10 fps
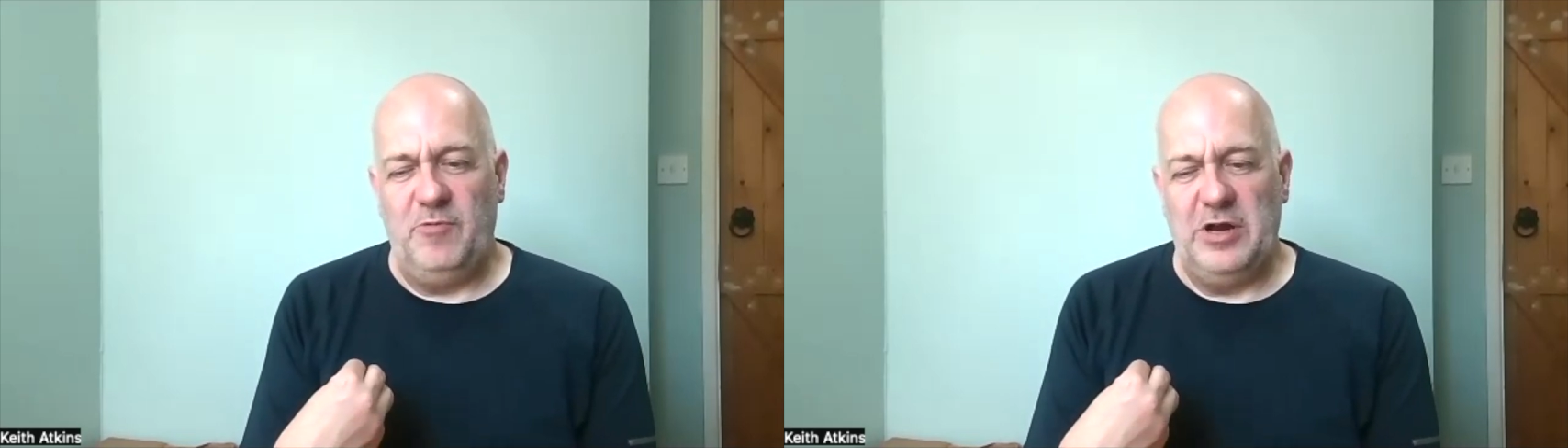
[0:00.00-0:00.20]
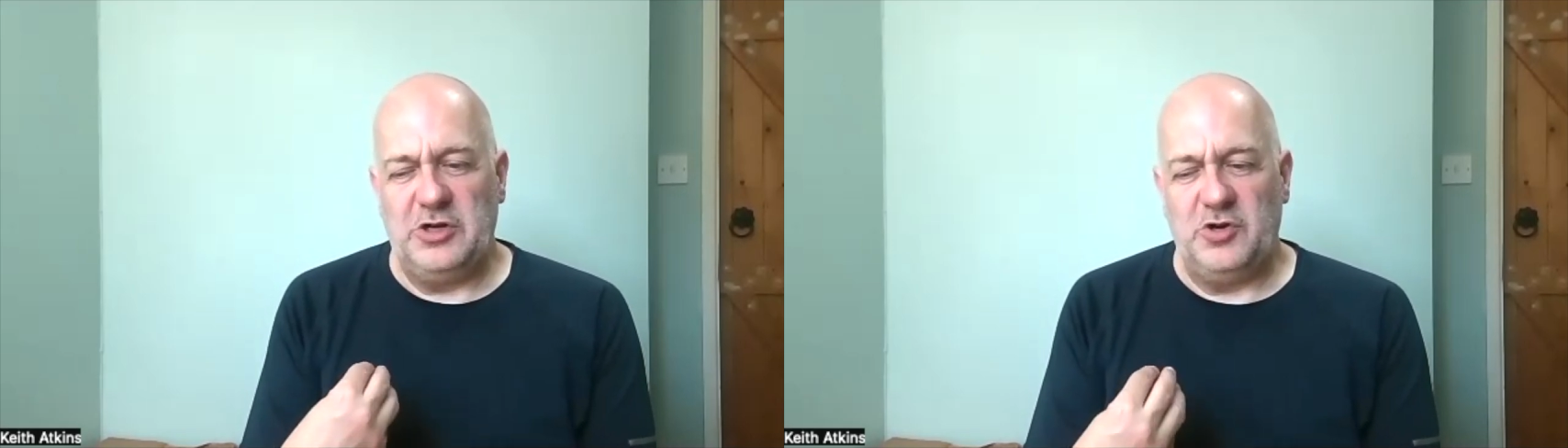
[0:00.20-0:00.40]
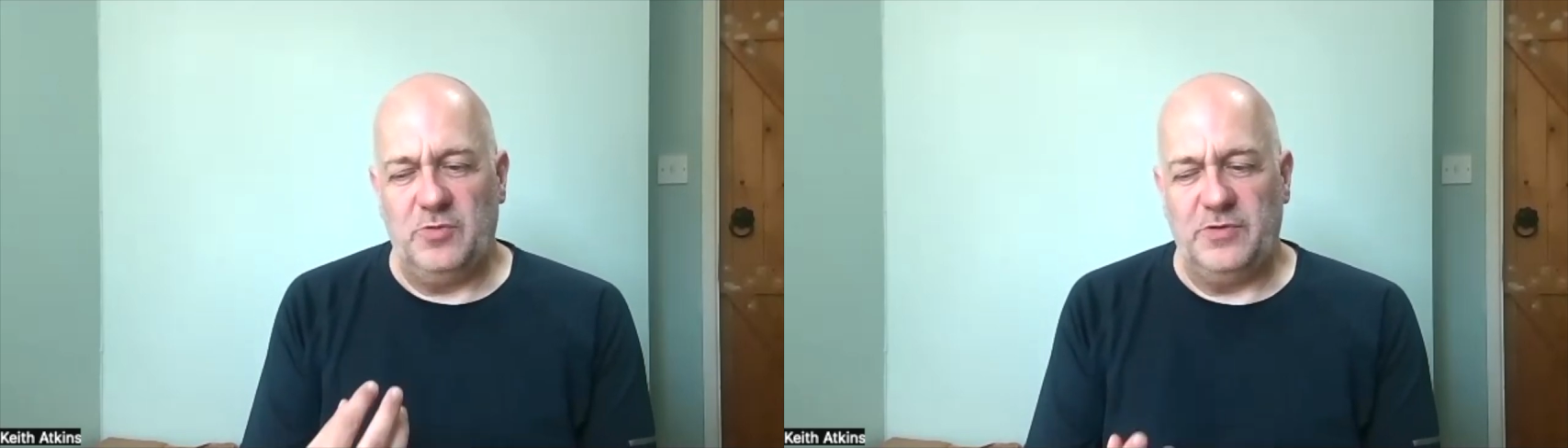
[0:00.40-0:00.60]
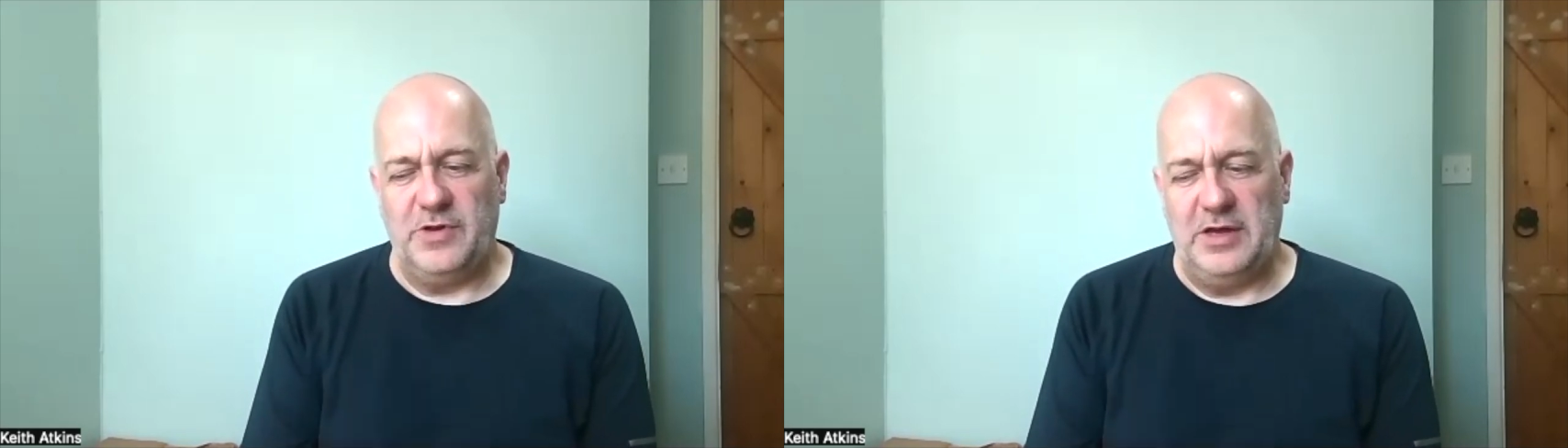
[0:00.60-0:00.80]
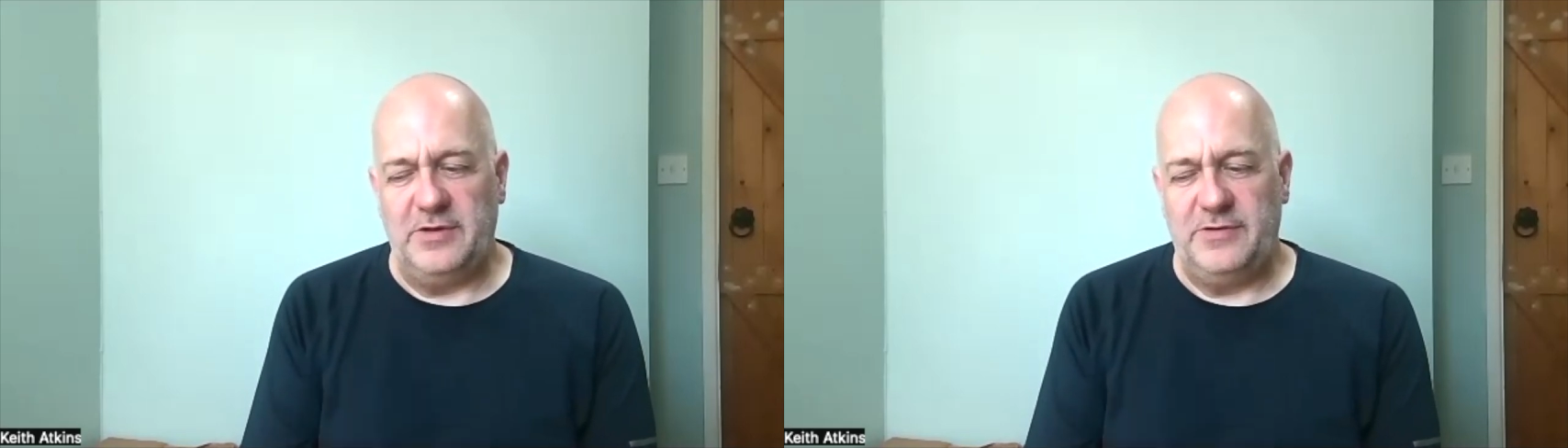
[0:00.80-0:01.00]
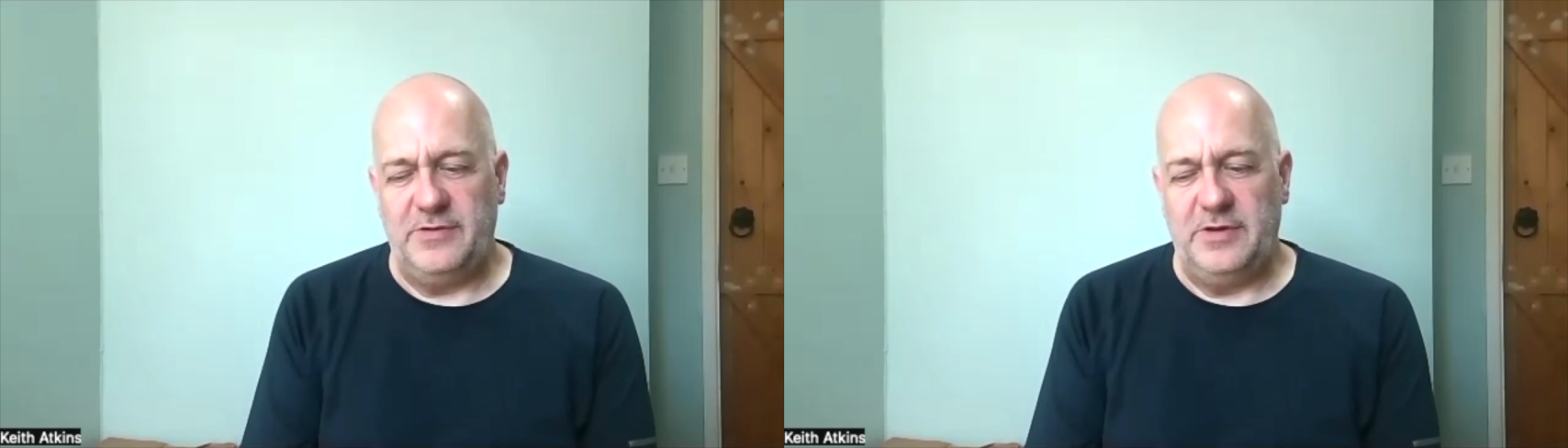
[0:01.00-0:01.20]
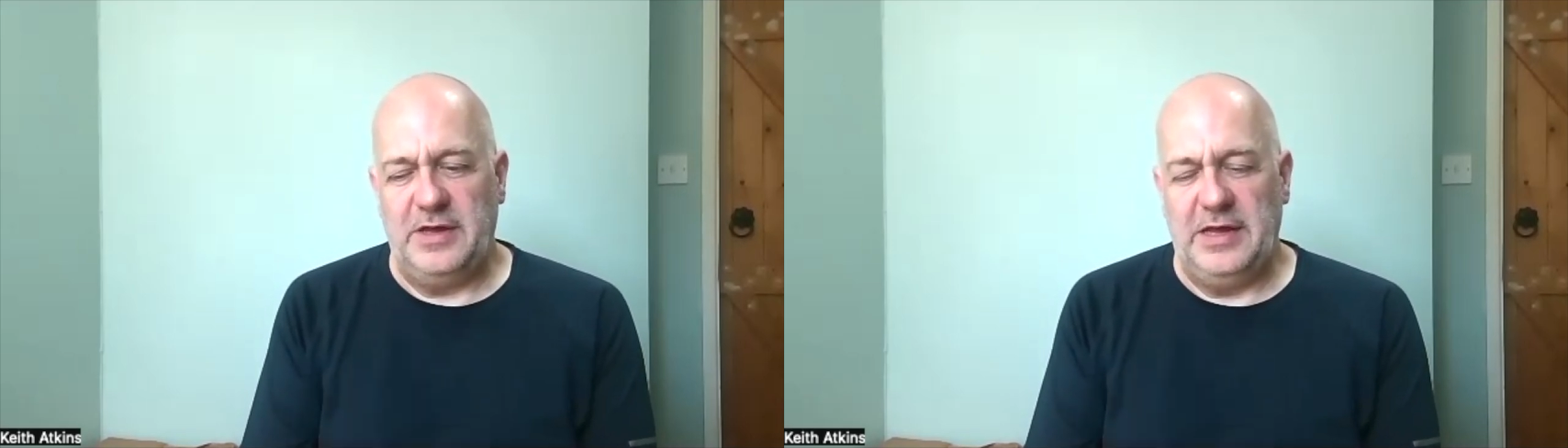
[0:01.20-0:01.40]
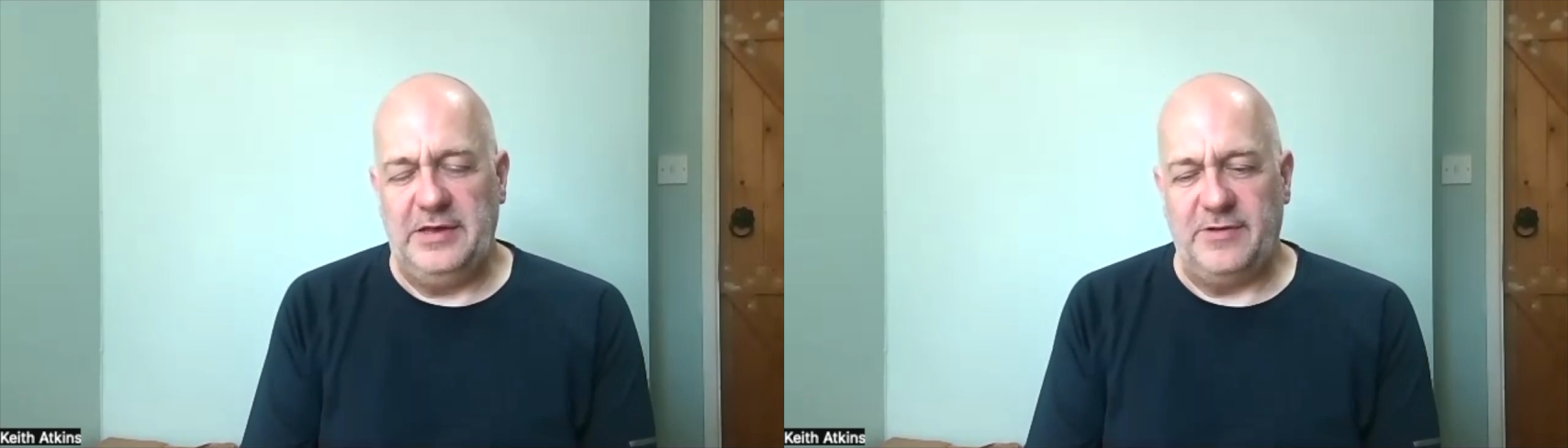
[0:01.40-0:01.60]
reassures us
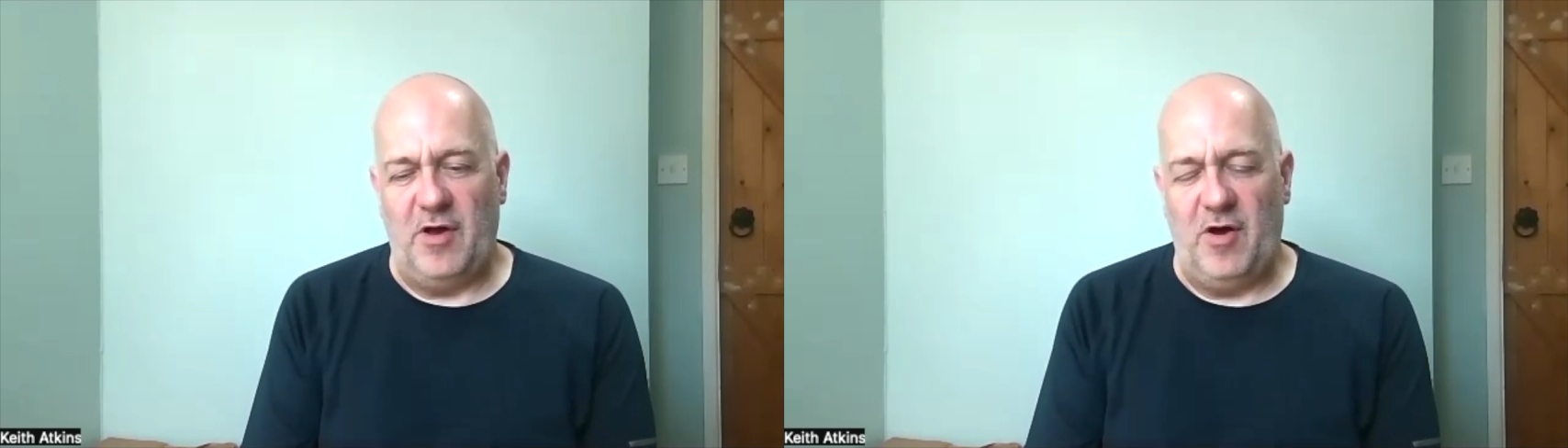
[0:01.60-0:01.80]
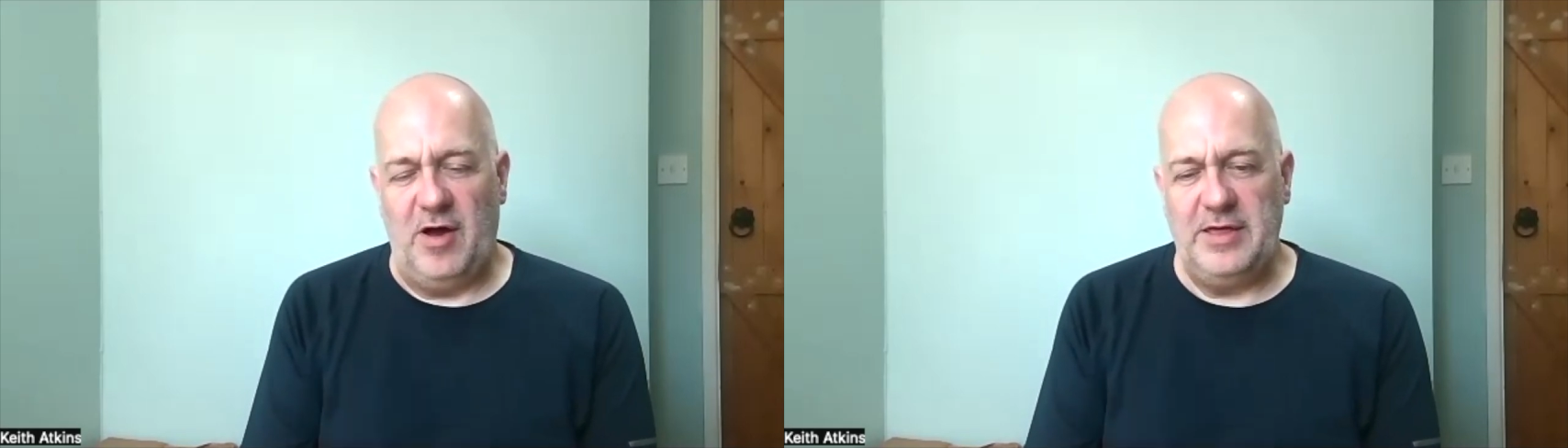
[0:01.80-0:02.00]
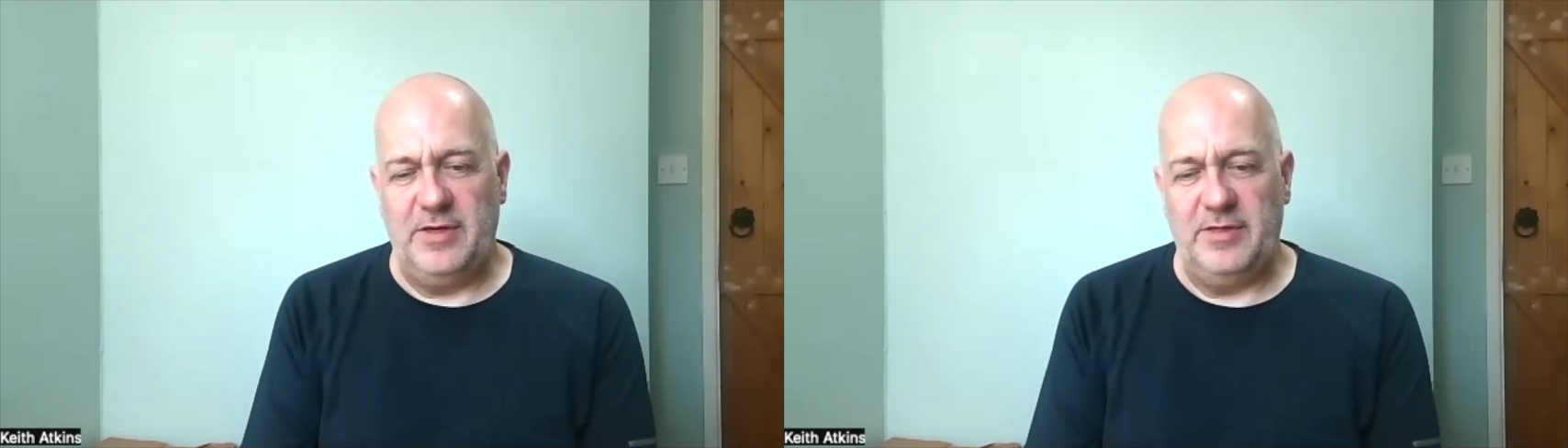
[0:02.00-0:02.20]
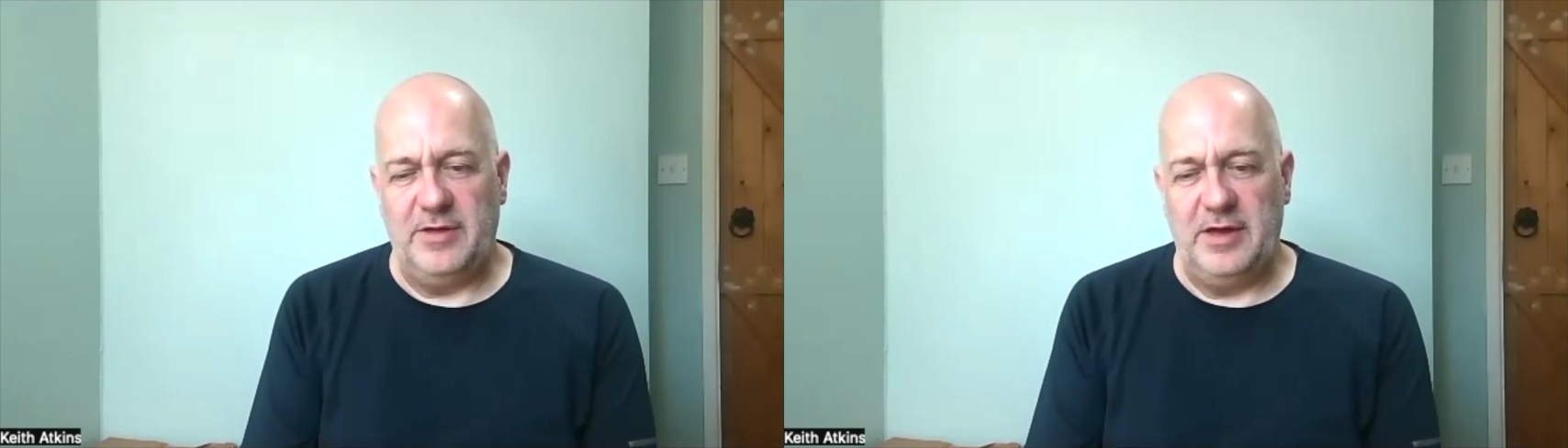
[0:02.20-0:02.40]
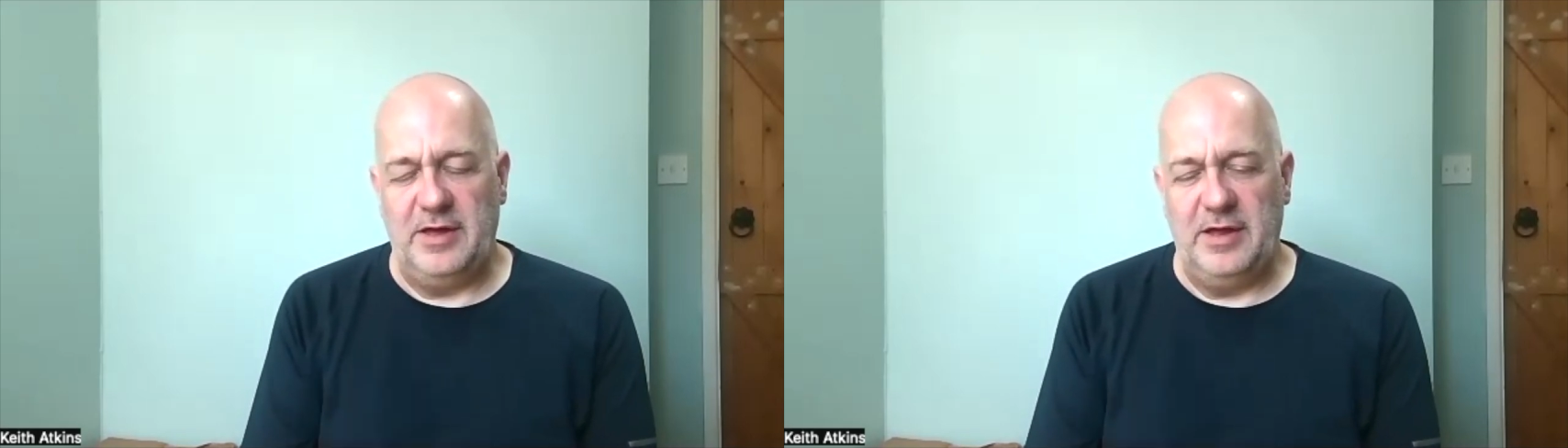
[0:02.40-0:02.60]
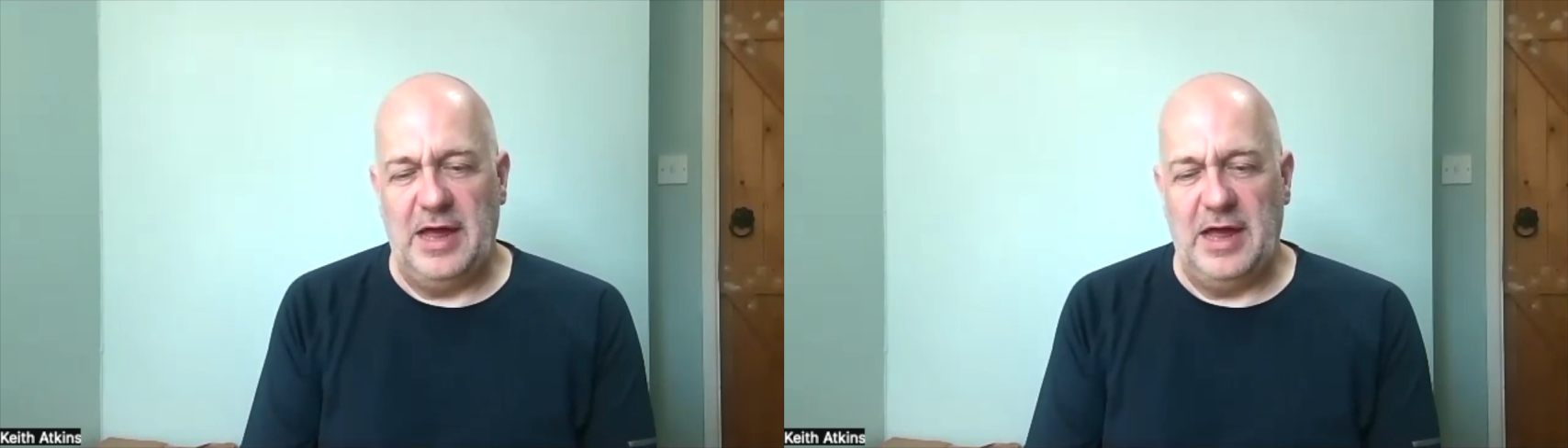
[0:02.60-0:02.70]
is either that,